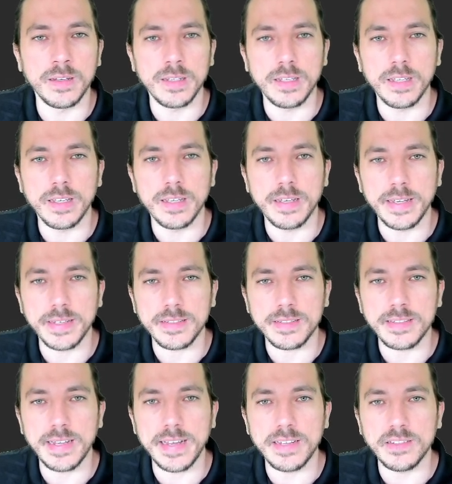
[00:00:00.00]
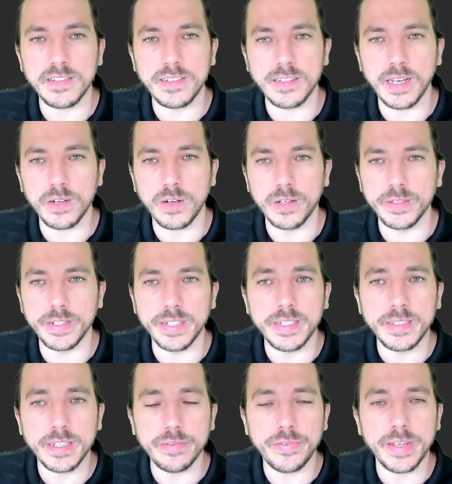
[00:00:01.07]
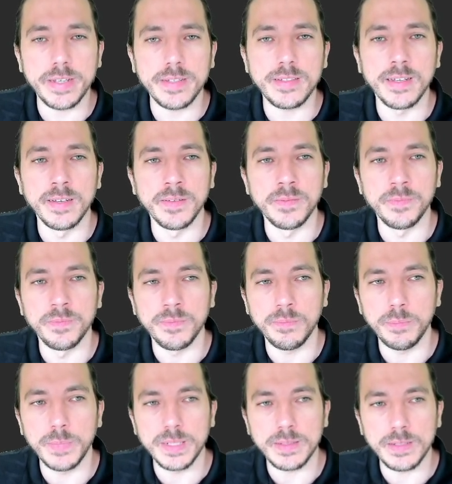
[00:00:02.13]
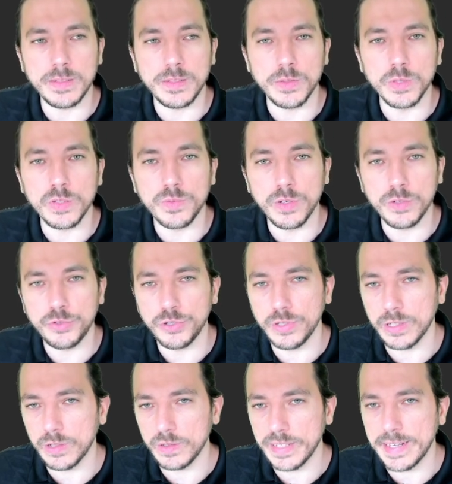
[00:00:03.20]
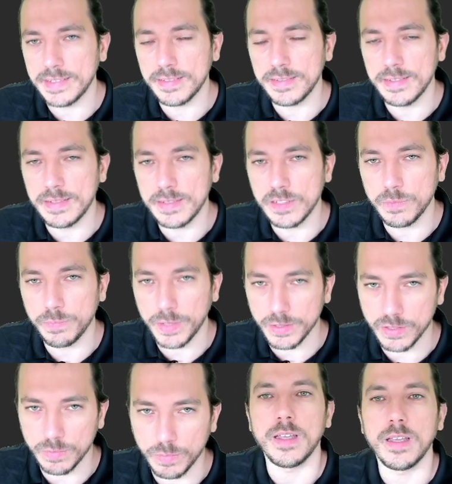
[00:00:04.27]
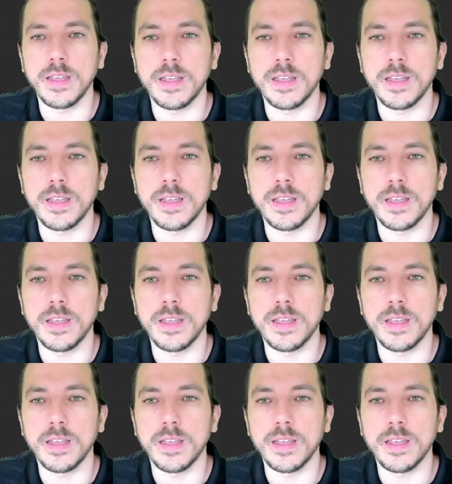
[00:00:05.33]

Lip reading: extending another interface, but it's useful to know that this is possible.